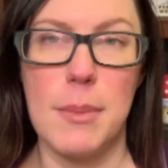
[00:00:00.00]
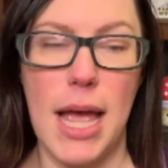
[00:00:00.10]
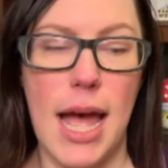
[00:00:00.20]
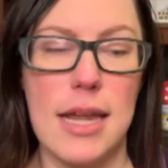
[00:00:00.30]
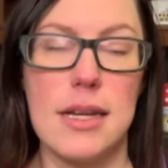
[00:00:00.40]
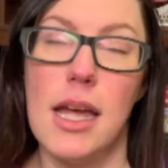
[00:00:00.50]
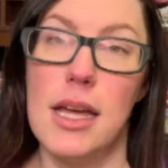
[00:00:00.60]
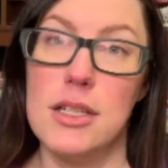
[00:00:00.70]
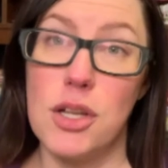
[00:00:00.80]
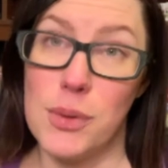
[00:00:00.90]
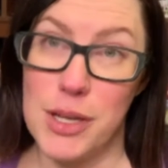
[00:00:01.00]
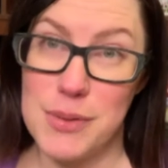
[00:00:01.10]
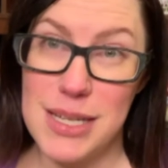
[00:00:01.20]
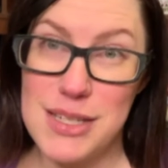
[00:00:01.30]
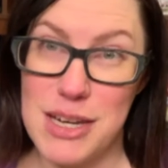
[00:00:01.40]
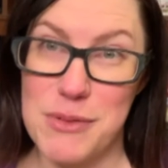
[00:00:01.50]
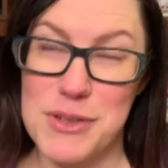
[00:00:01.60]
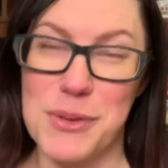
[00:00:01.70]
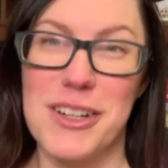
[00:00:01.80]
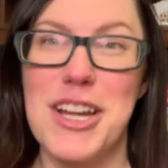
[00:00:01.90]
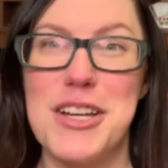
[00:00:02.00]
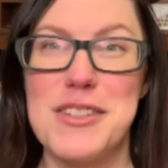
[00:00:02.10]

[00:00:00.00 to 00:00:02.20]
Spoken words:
at Tokyo Disney Resort.